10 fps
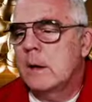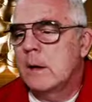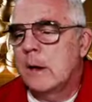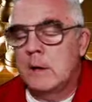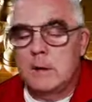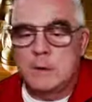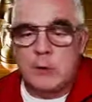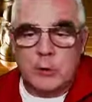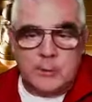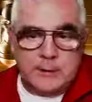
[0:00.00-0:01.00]
and
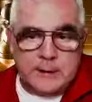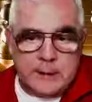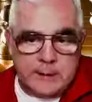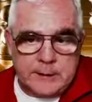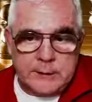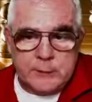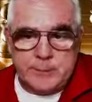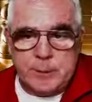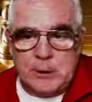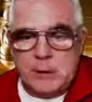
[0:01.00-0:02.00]
notably Garry
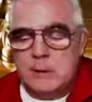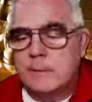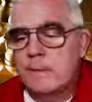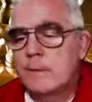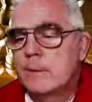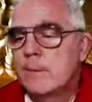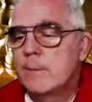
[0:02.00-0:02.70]
Kasparov